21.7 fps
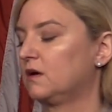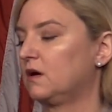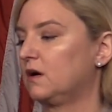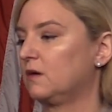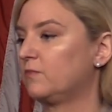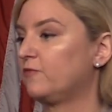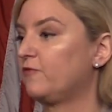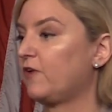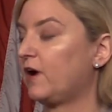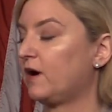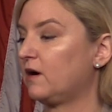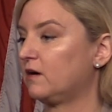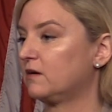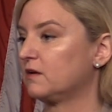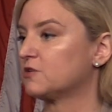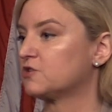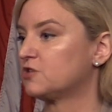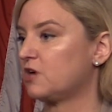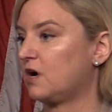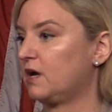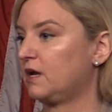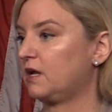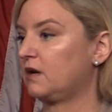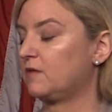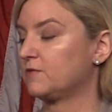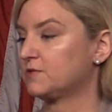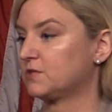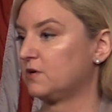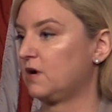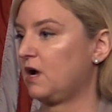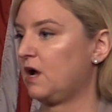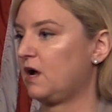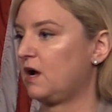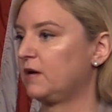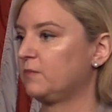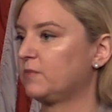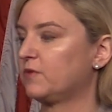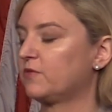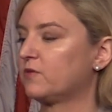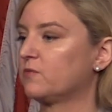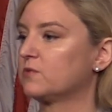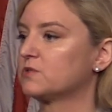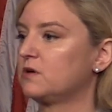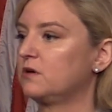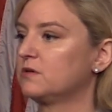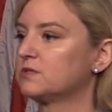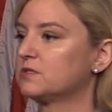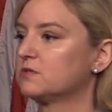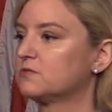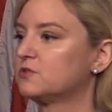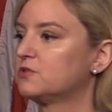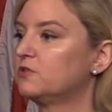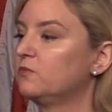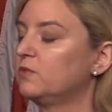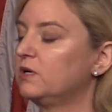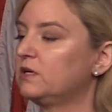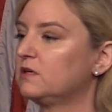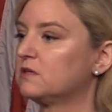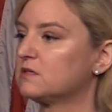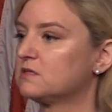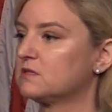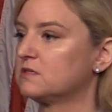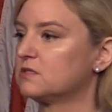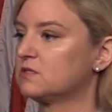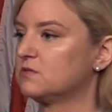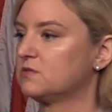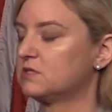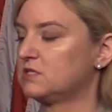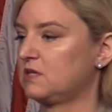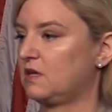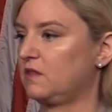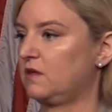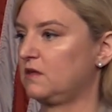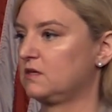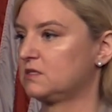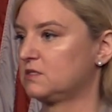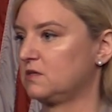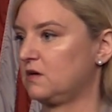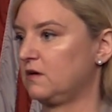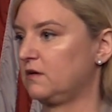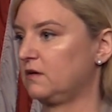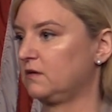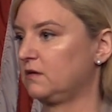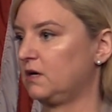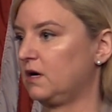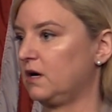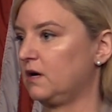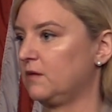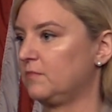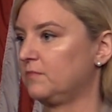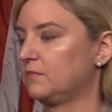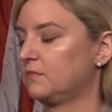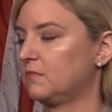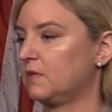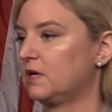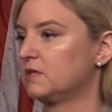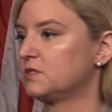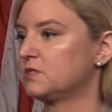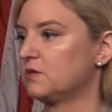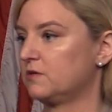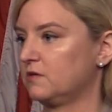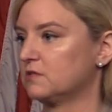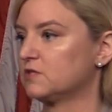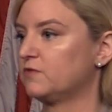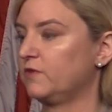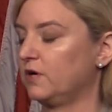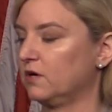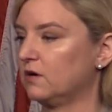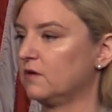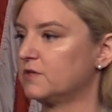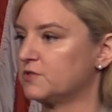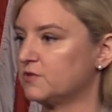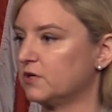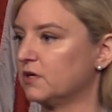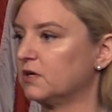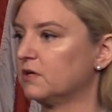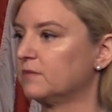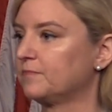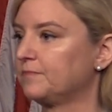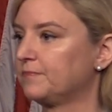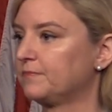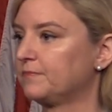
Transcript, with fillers: um, fired a shot at Officer Hein. But there was also two witnesses who said they saw um, Antonio's finger on the trigger.